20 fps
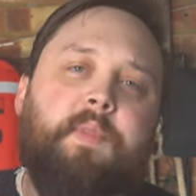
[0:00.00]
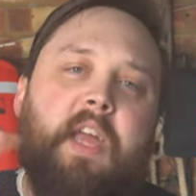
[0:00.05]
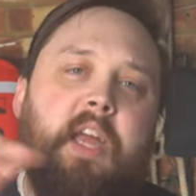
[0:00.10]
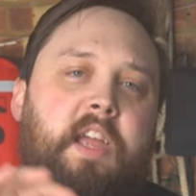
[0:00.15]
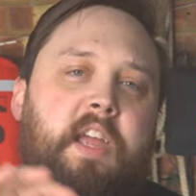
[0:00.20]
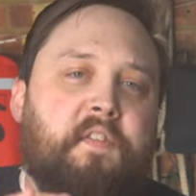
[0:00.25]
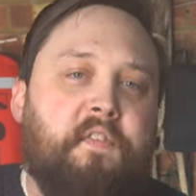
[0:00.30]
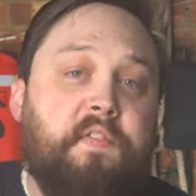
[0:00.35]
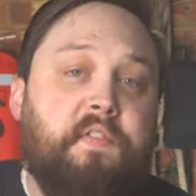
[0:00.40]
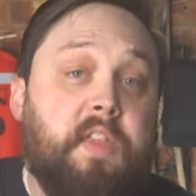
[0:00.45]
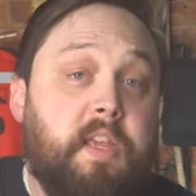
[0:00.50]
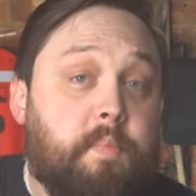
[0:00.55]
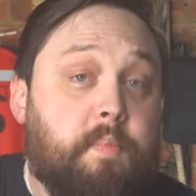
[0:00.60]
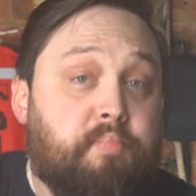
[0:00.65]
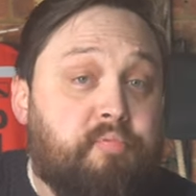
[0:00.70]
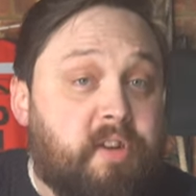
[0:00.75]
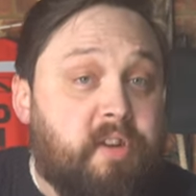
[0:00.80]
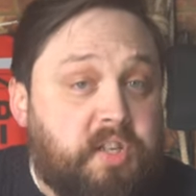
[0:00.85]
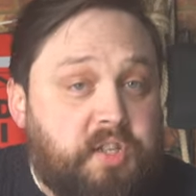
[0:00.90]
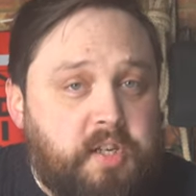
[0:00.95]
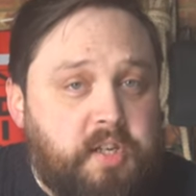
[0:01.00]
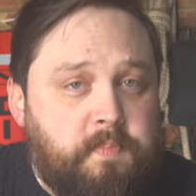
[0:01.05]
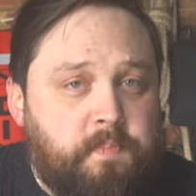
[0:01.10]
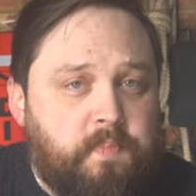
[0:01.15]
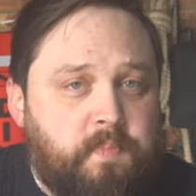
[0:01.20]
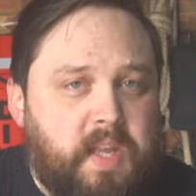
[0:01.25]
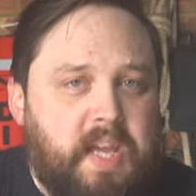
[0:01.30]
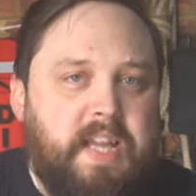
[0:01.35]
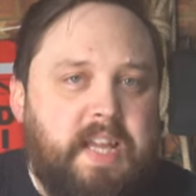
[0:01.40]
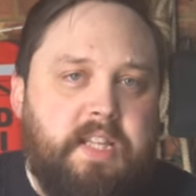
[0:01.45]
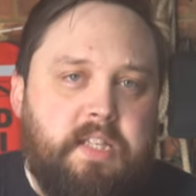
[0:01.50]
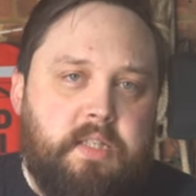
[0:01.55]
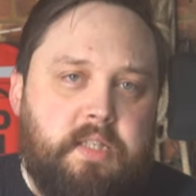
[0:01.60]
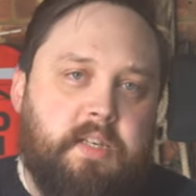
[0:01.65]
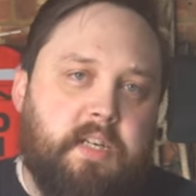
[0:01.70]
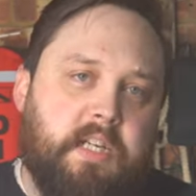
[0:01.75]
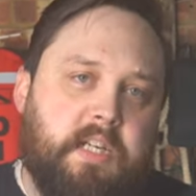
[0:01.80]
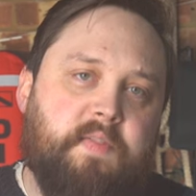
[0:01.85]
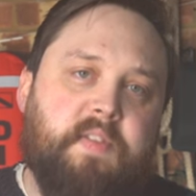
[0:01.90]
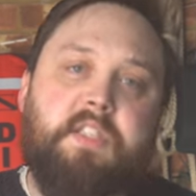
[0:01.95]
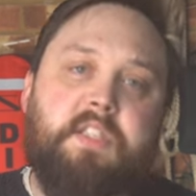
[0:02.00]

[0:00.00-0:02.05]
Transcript: If the pressure inside of a